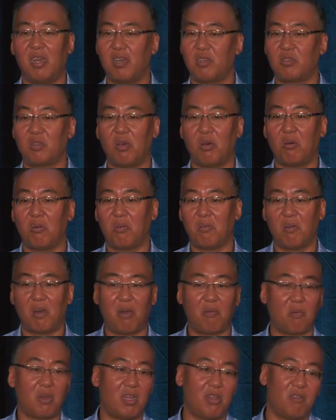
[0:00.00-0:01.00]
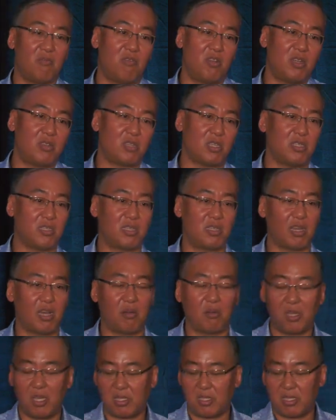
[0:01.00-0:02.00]
So I'm going
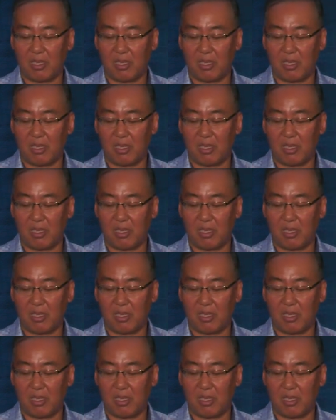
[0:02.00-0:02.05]
to